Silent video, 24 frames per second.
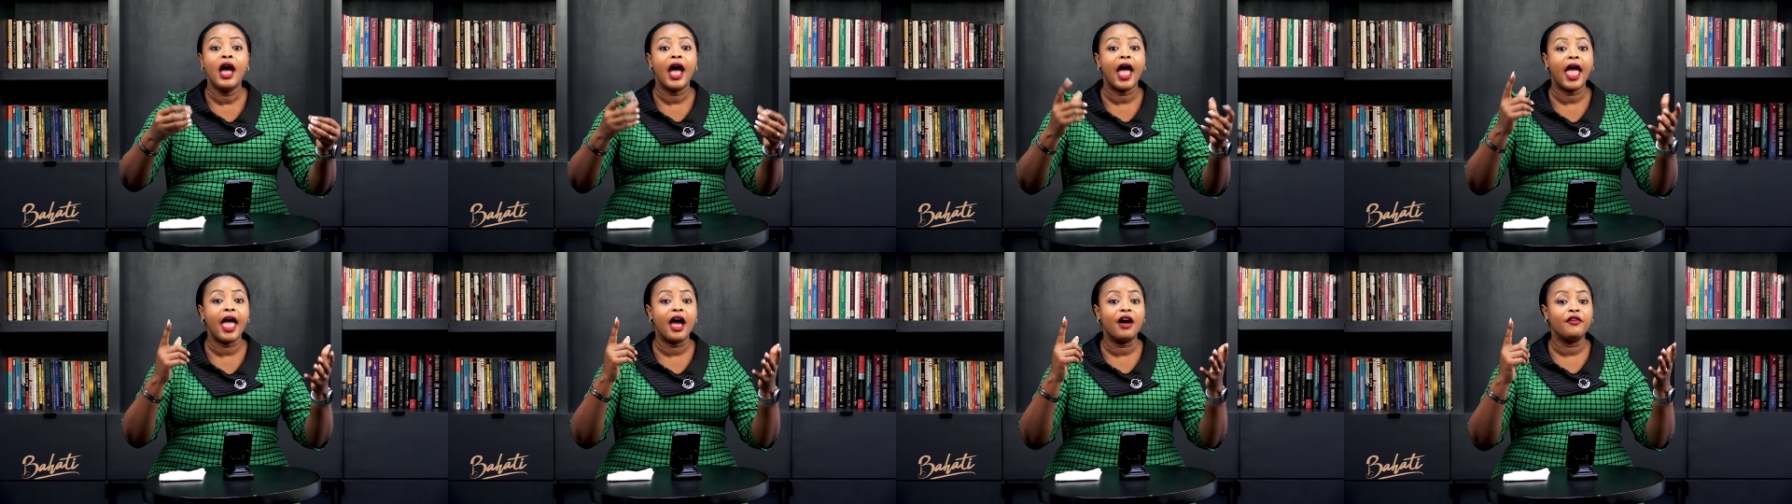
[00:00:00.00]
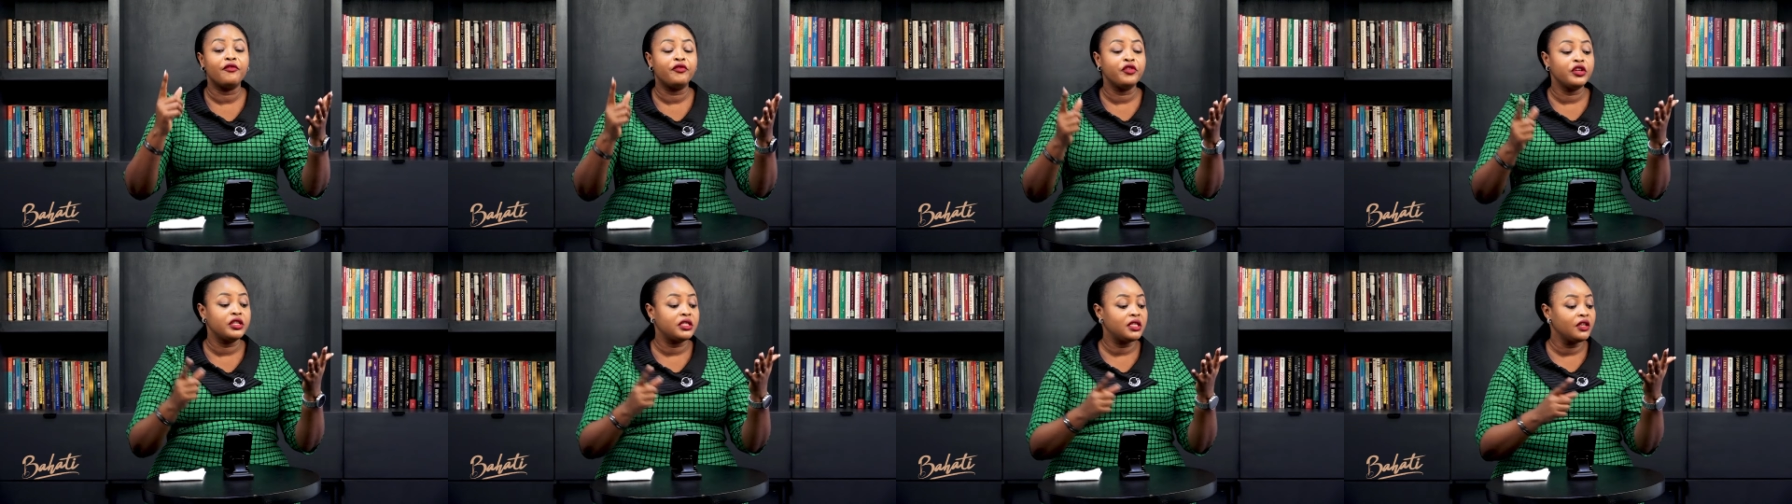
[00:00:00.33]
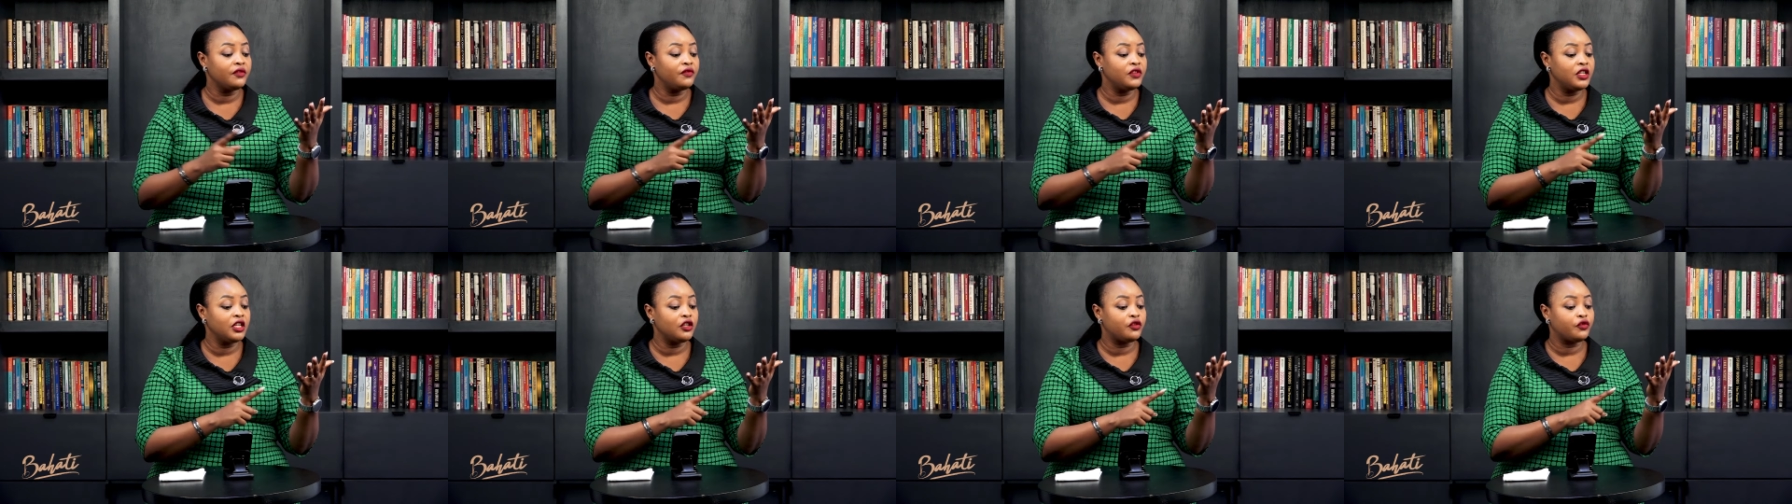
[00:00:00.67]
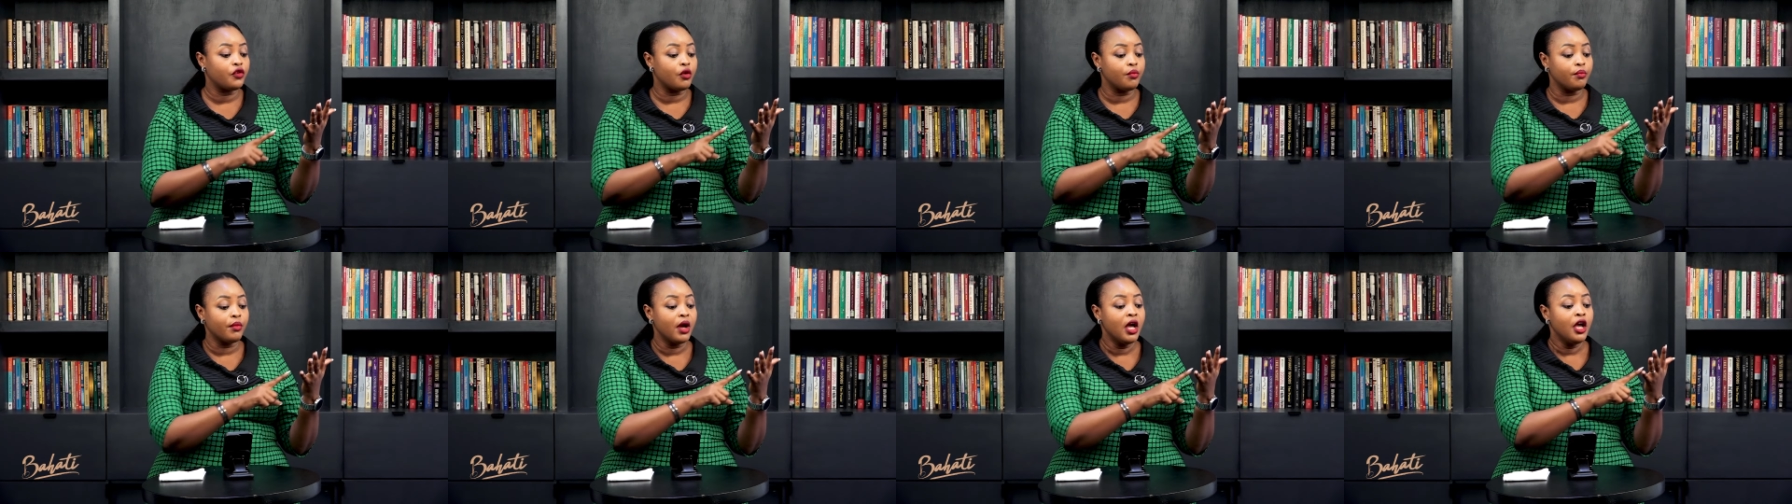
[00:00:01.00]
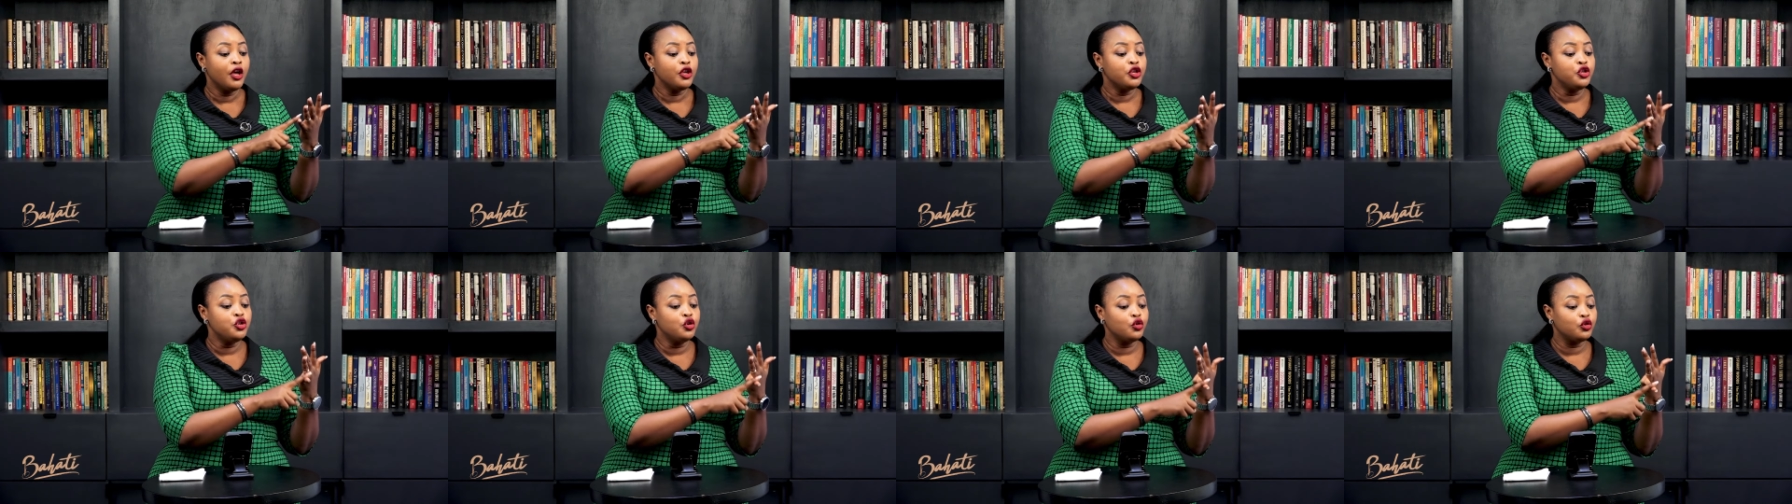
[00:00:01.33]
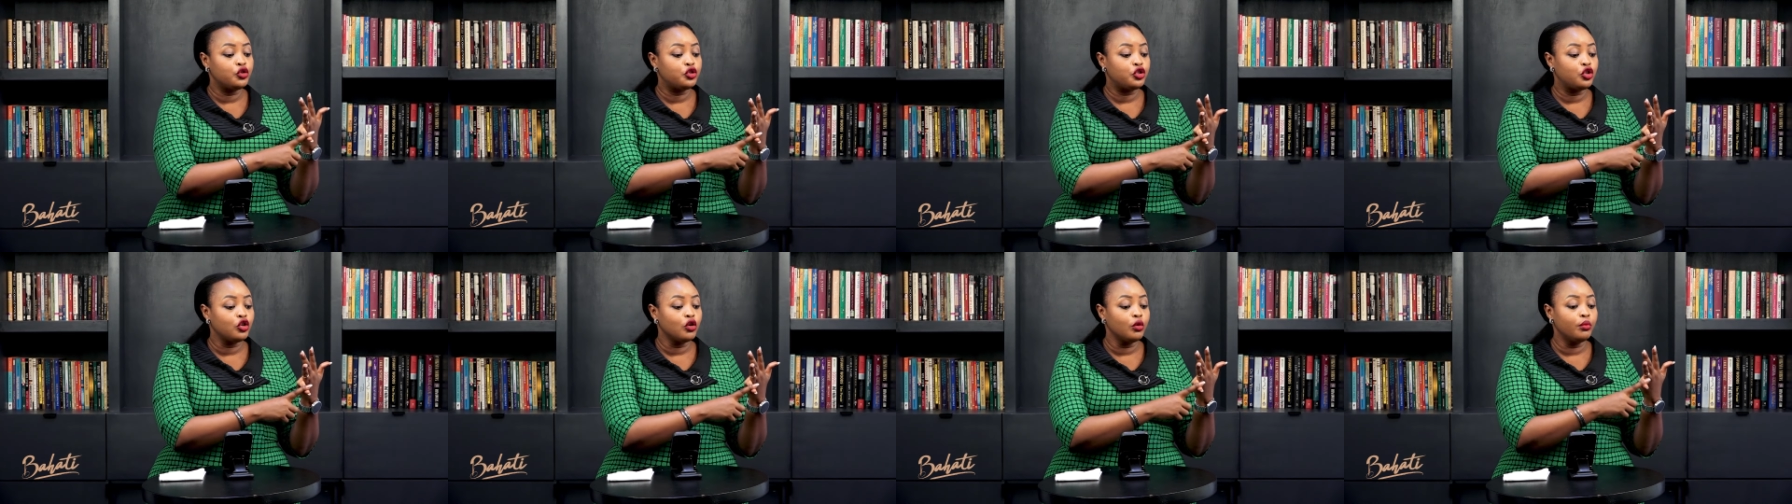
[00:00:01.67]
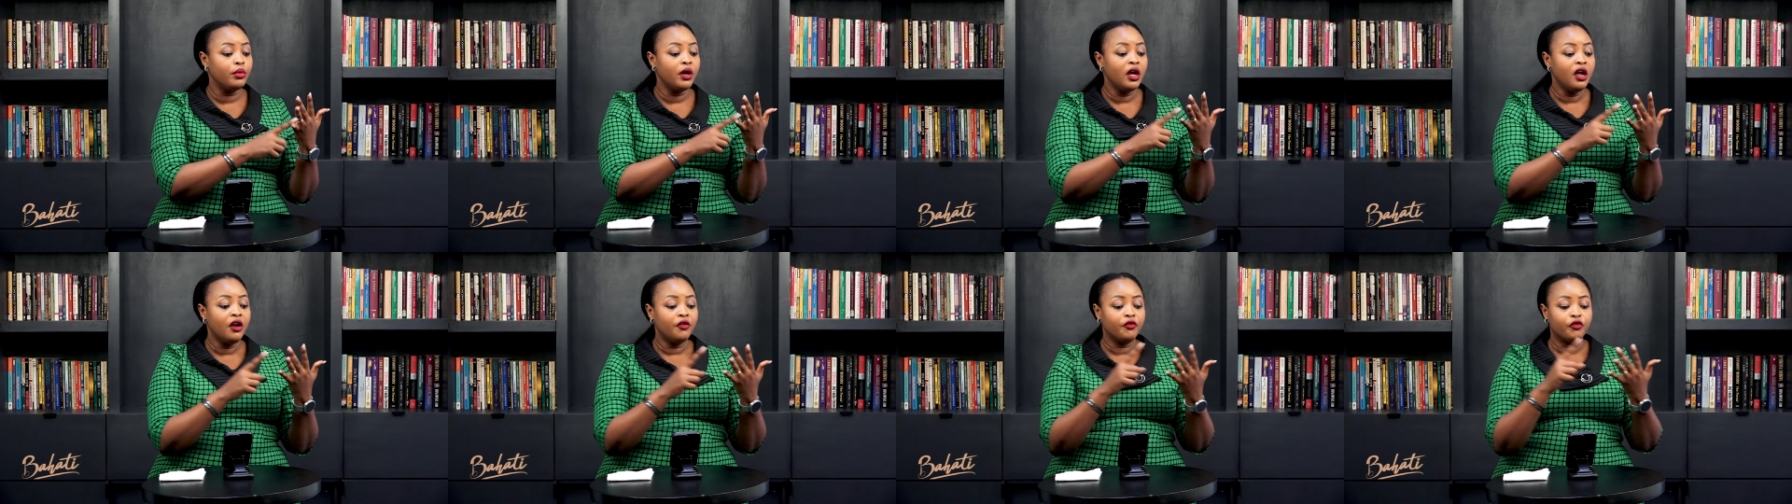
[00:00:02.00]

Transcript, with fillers: I have received it from YouTube,